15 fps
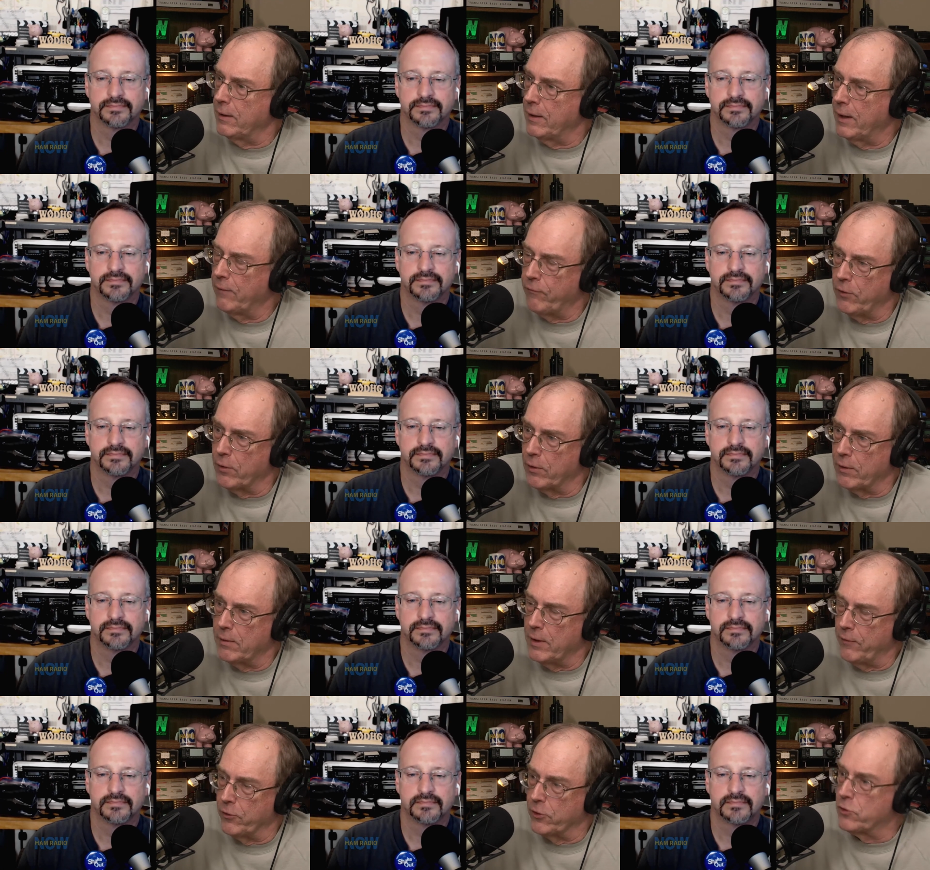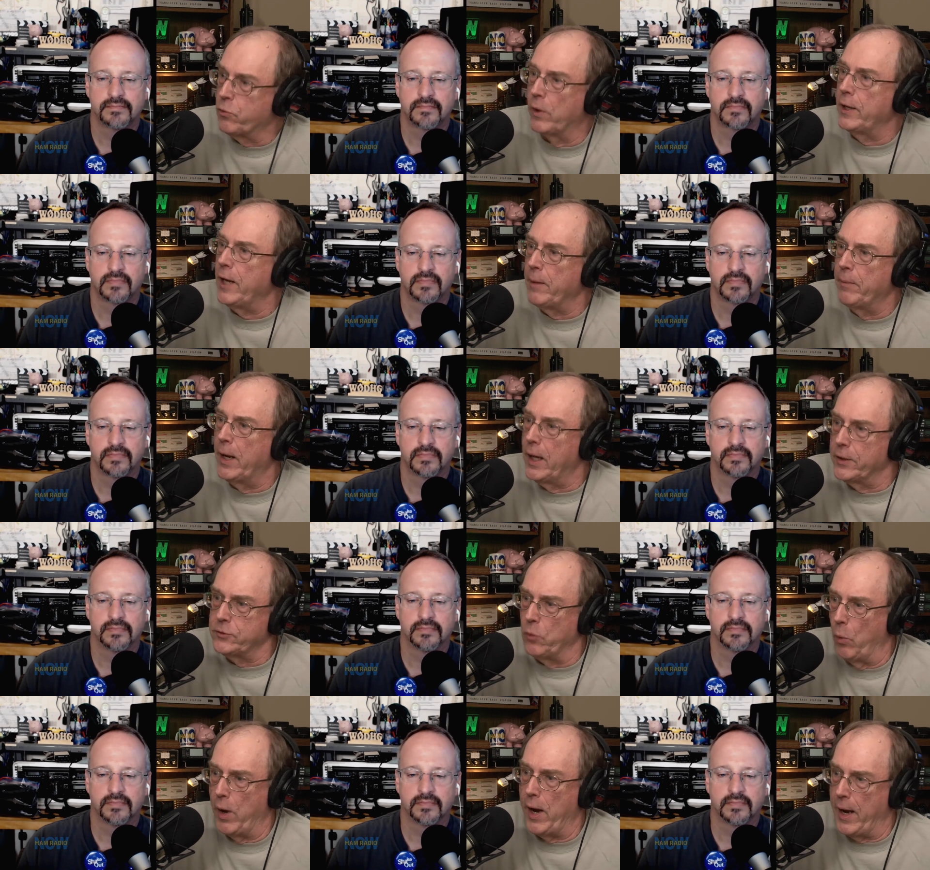Speaker 1: if you're if you're 28 miles
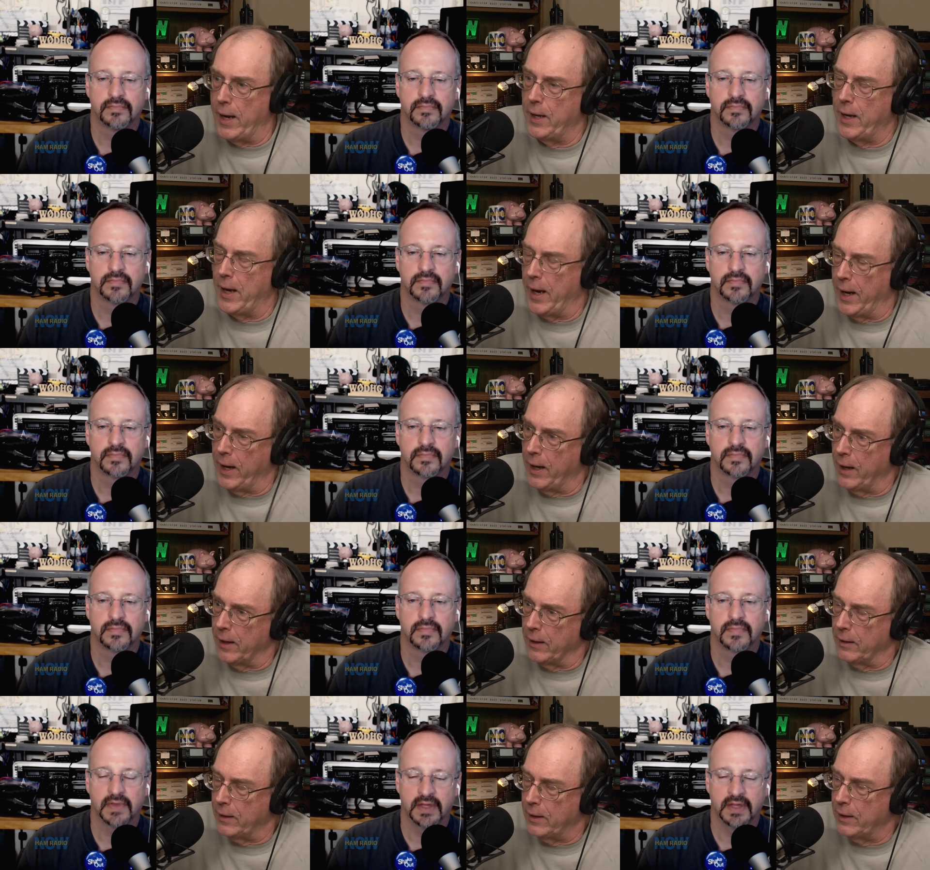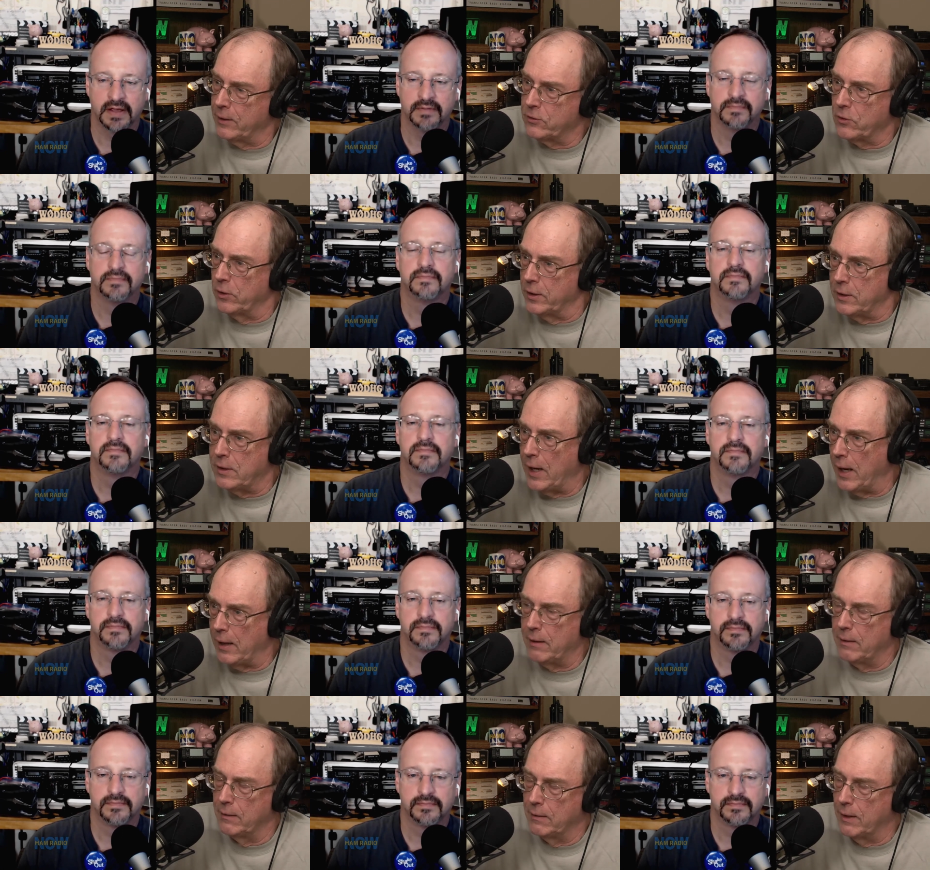away and yep. it's going to
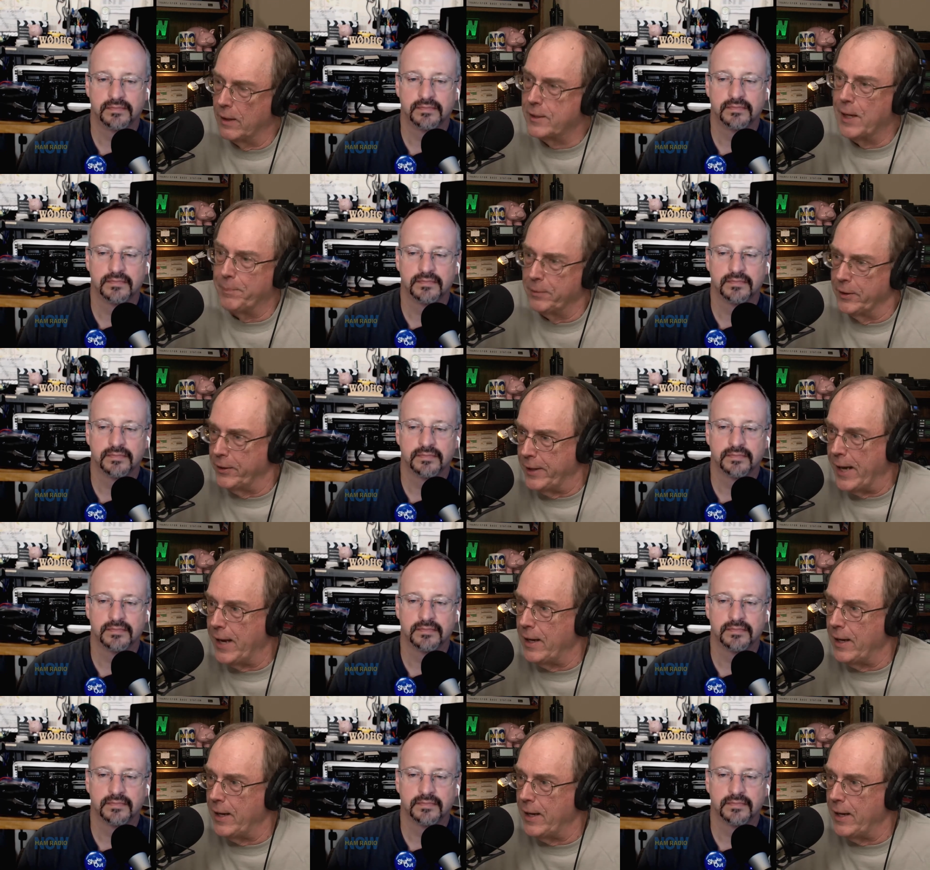take a couple of